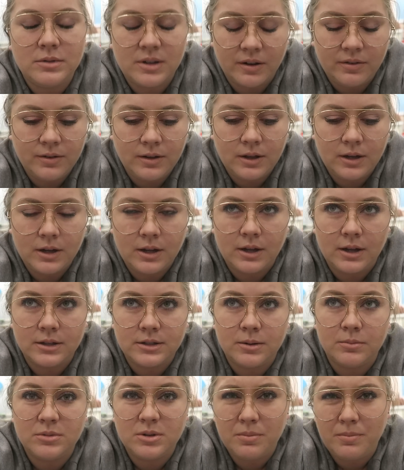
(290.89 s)
I'm definitely going to get
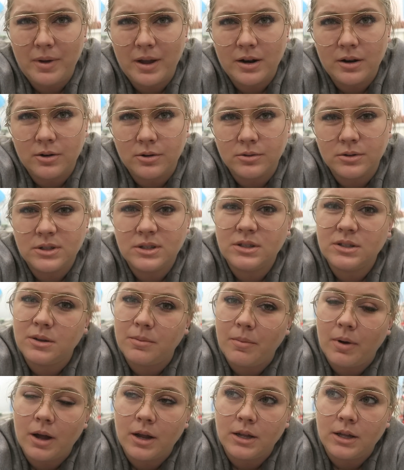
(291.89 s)
some tomatoes,
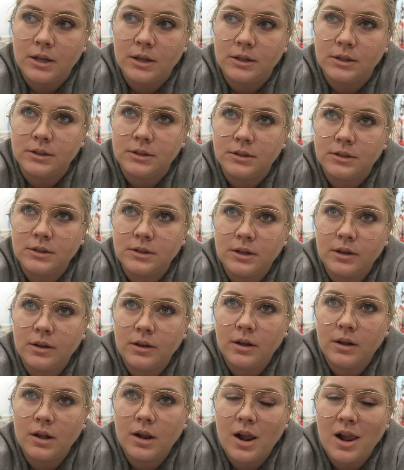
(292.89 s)
some onions,
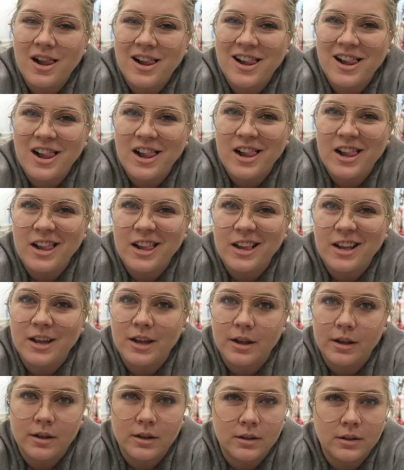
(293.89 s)

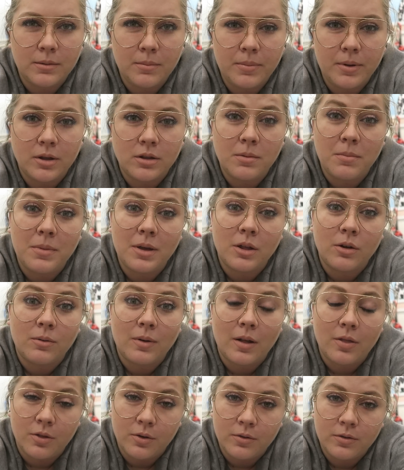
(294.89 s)
and build a meal
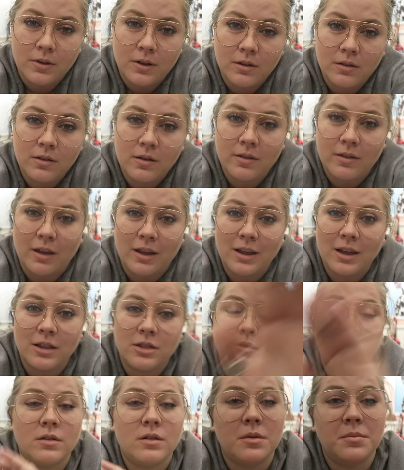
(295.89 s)
around those things because I can get
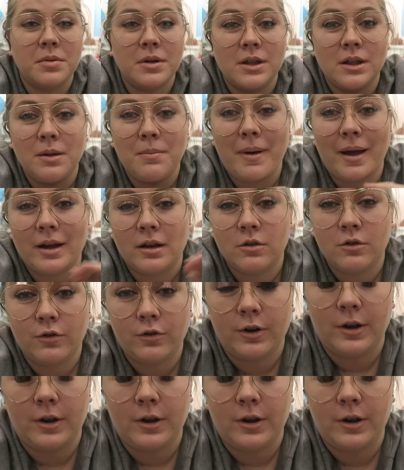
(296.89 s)
those completely package